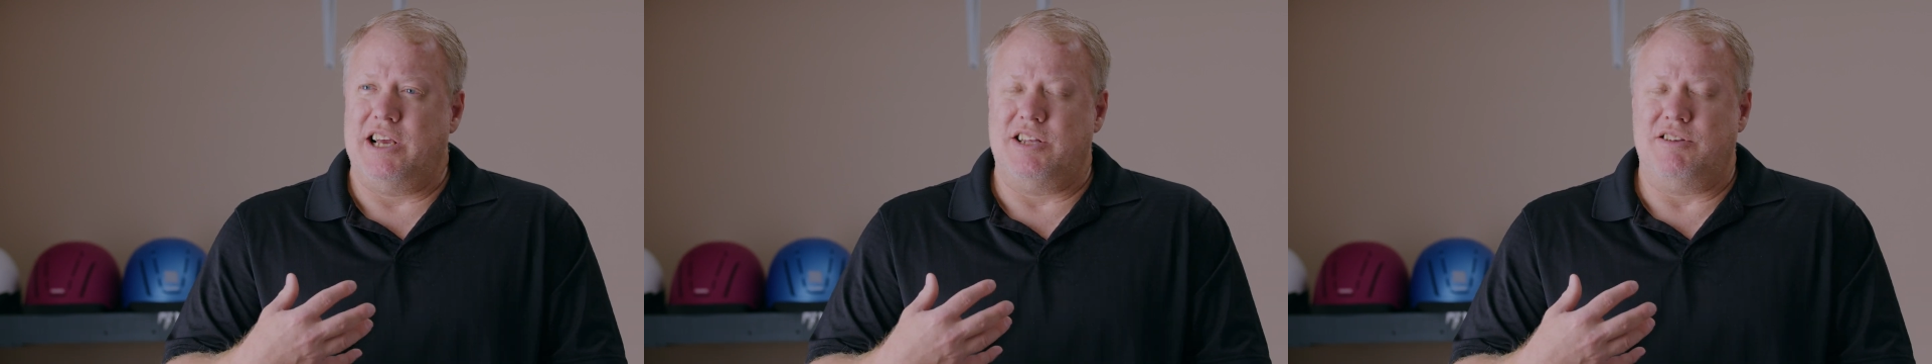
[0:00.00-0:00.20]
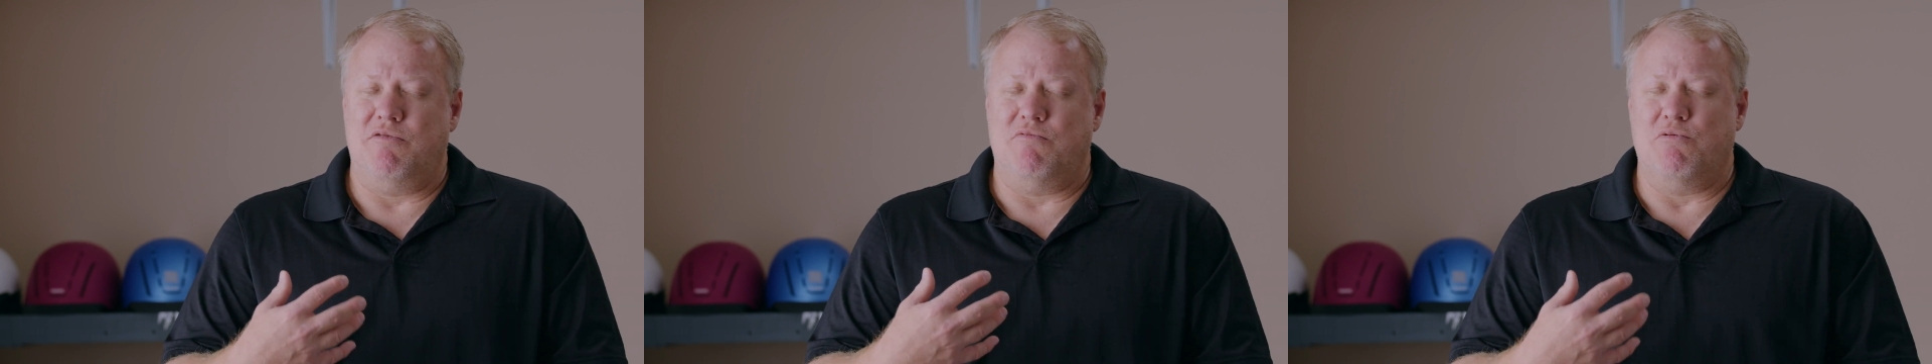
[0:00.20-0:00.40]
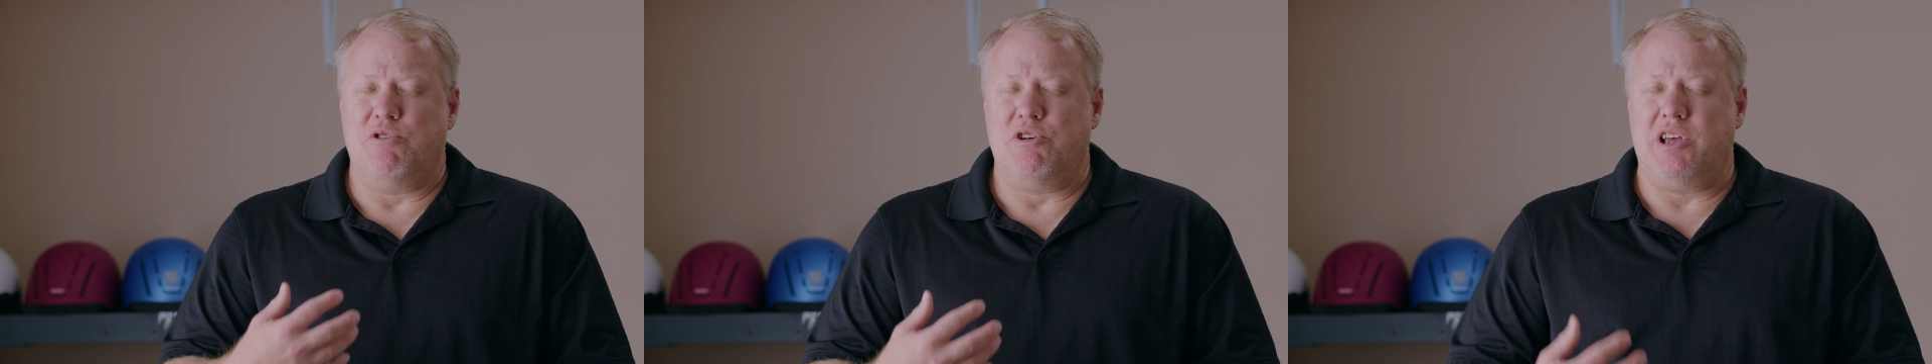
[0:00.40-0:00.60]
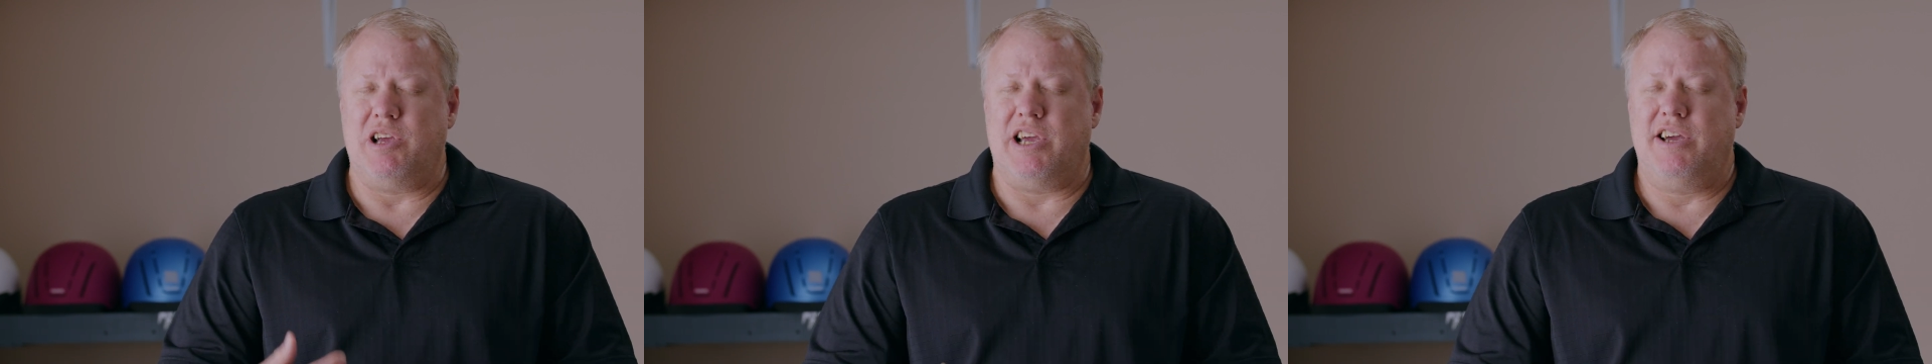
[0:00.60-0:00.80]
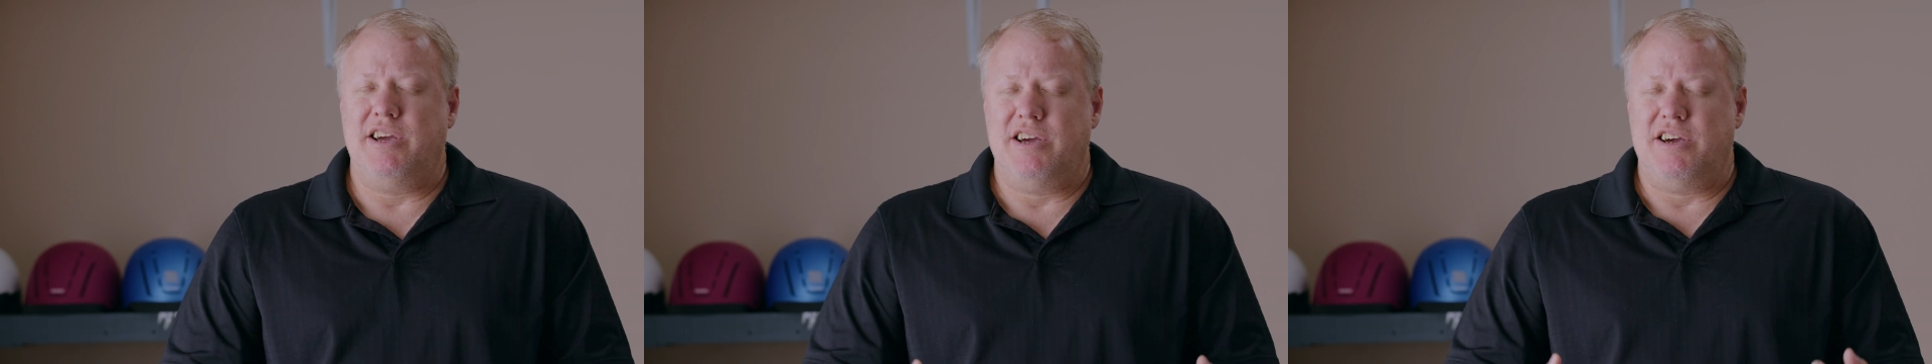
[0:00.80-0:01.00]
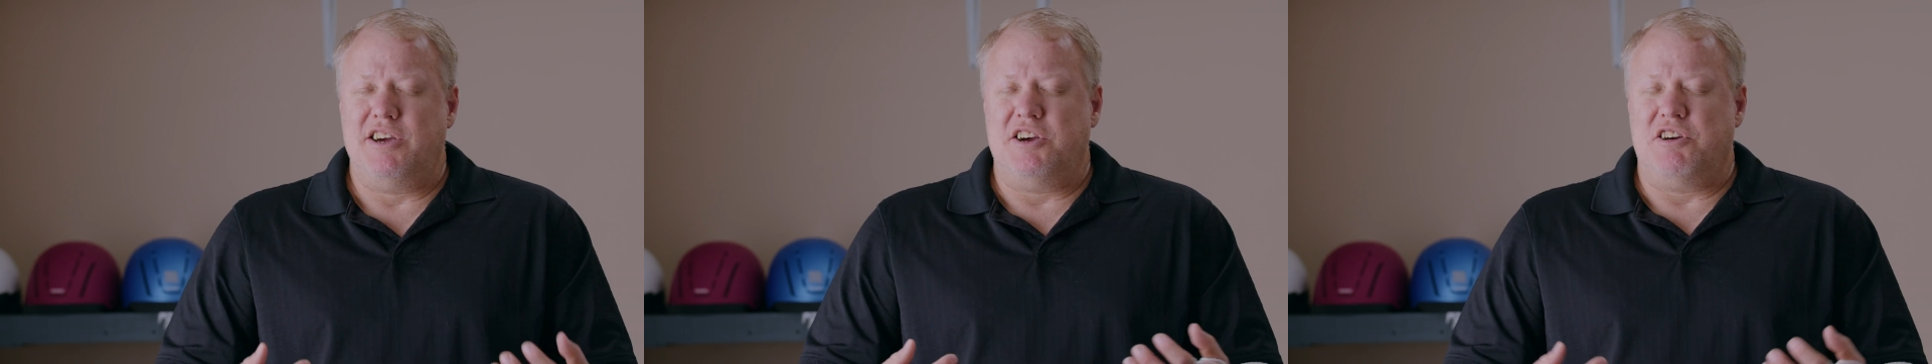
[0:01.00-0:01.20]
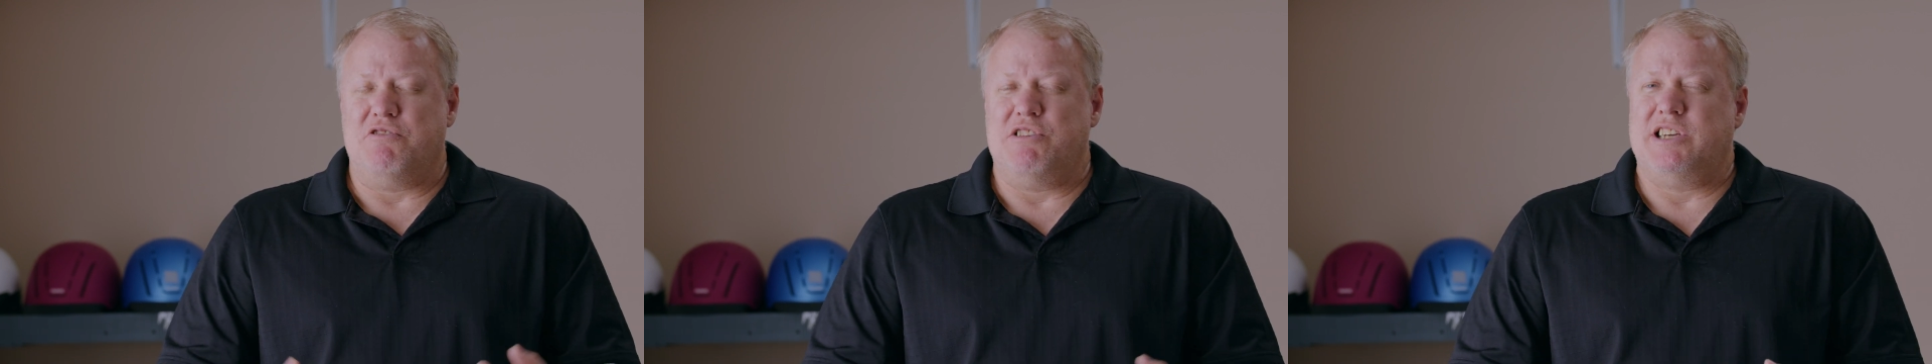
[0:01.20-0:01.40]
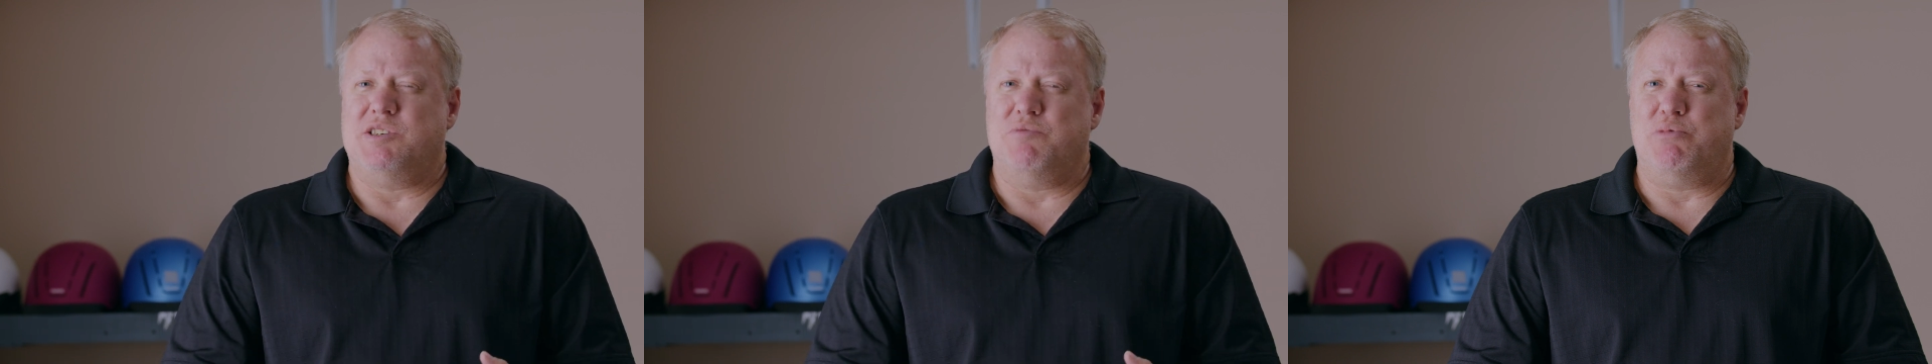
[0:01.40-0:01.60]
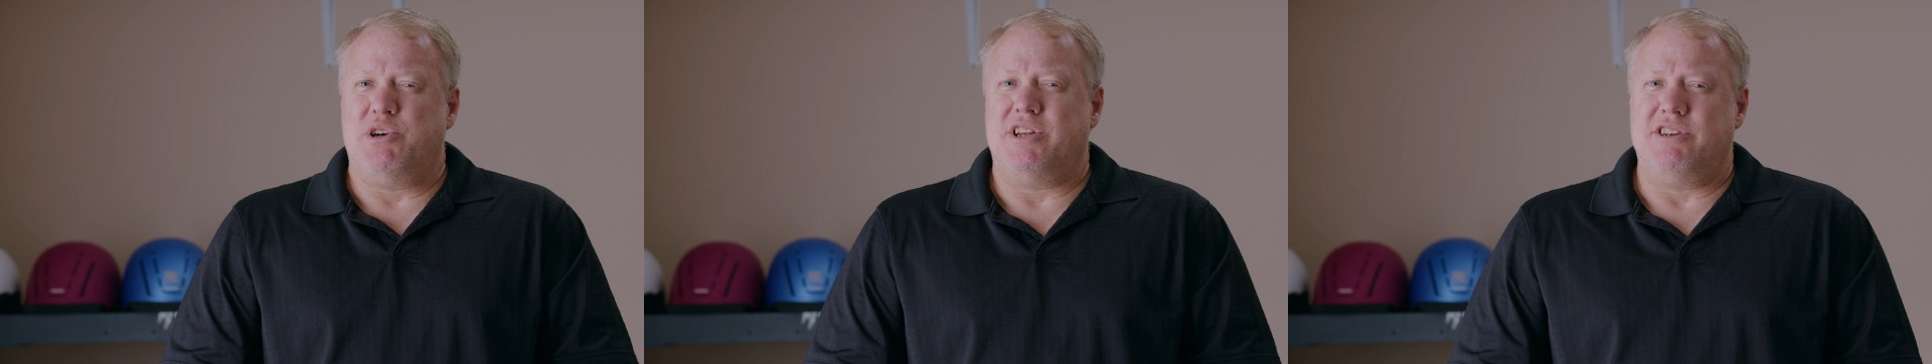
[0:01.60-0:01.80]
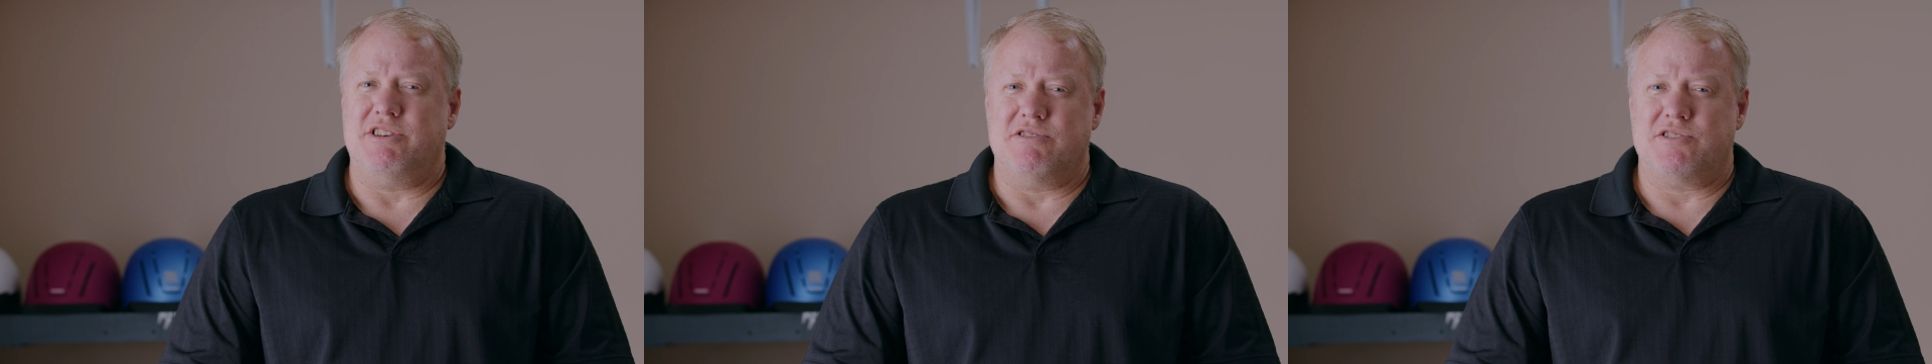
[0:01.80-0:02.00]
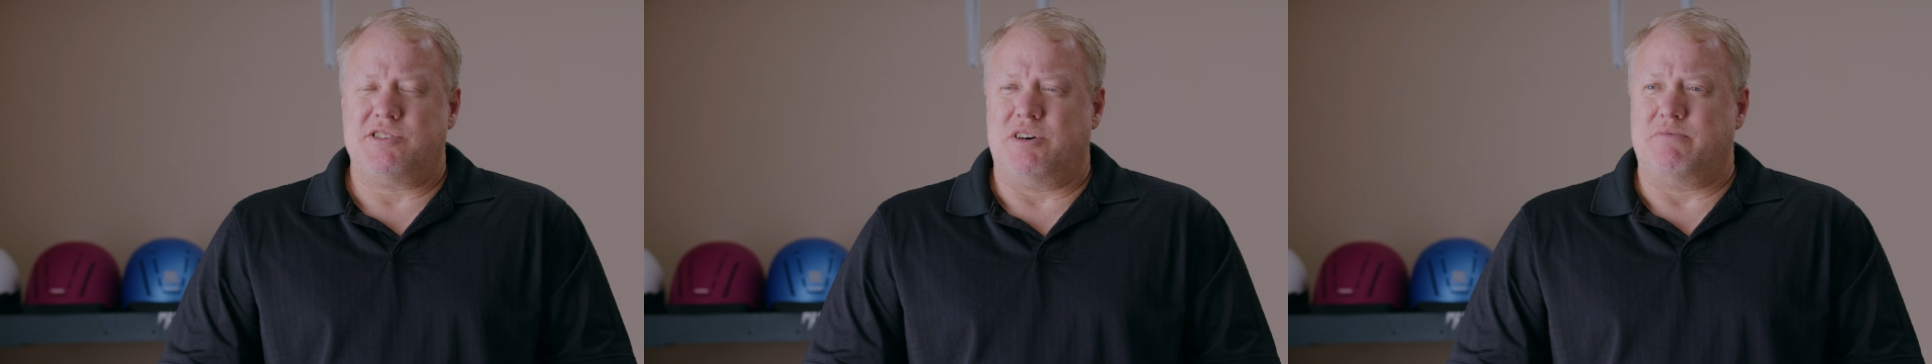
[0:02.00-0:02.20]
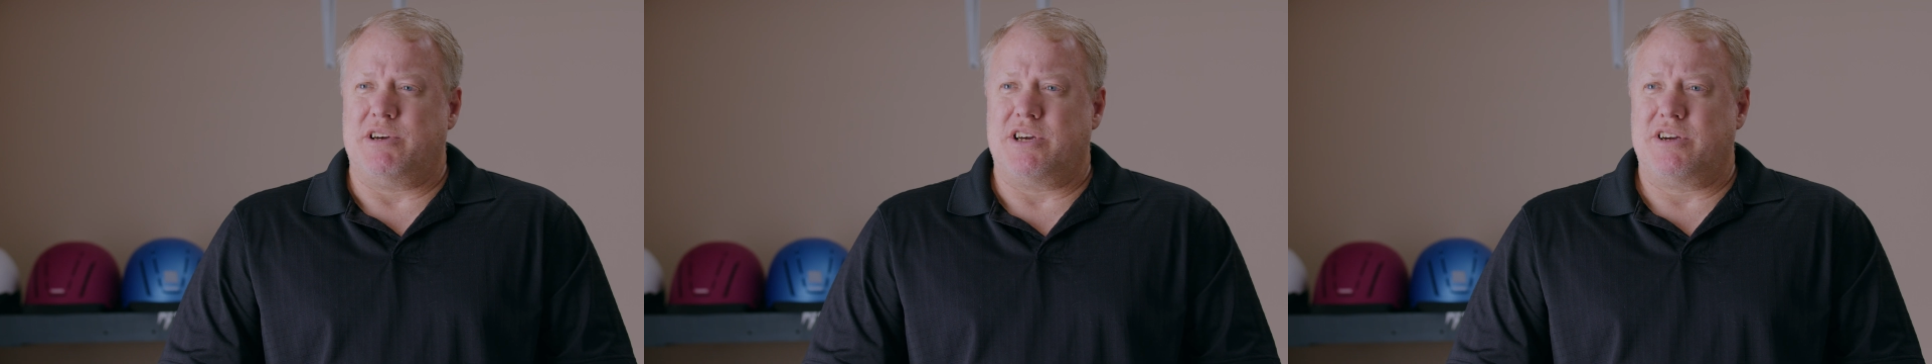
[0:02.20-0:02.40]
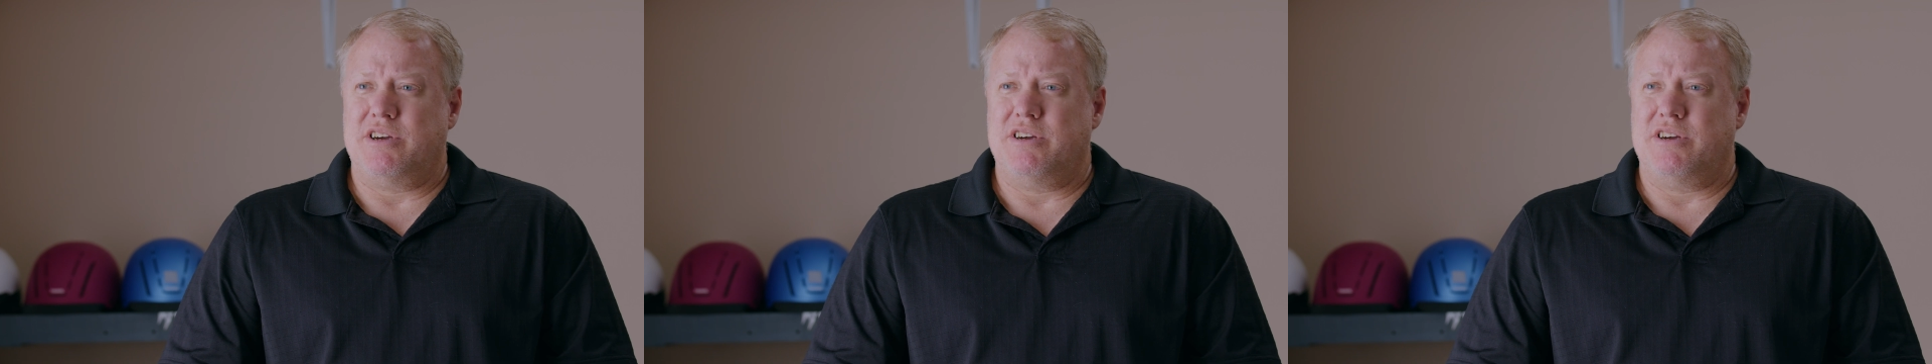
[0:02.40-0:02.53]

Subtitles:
it really creates a pit in your stomach.